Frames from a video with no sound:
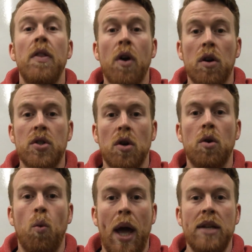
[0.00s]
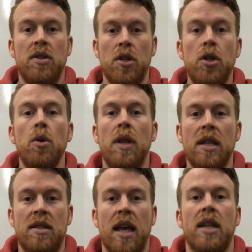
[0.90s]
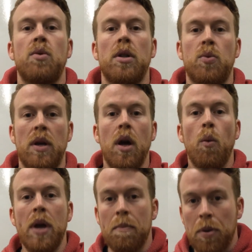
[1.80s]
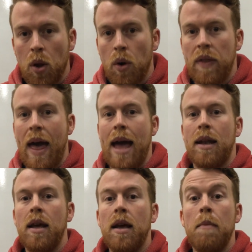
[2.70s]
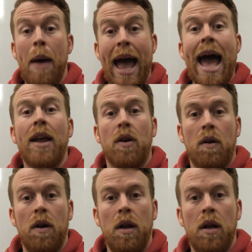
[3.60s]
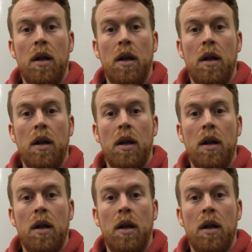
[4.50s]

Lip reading: There are certain ways to do these things. Once we employ that pattern,